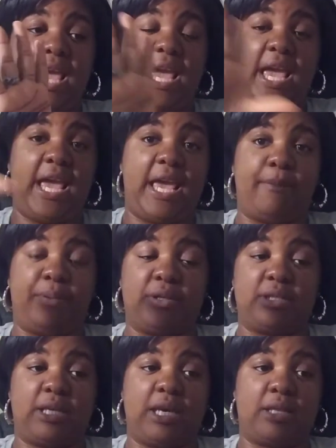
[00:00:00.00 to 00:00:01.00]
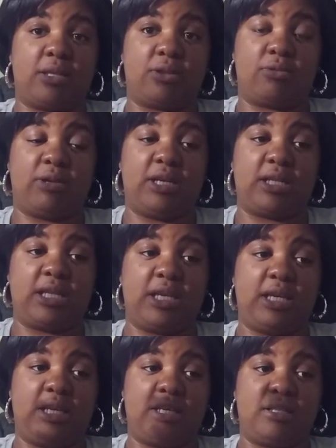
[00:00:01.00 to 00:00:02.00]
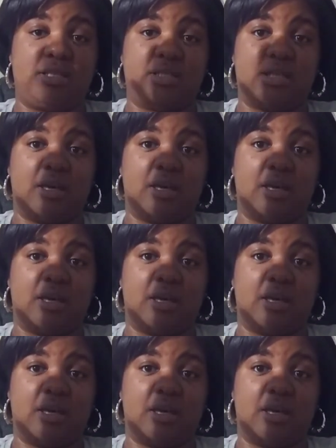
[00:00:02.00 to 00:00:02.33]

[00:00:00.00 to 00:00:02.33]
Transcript: and put together three things.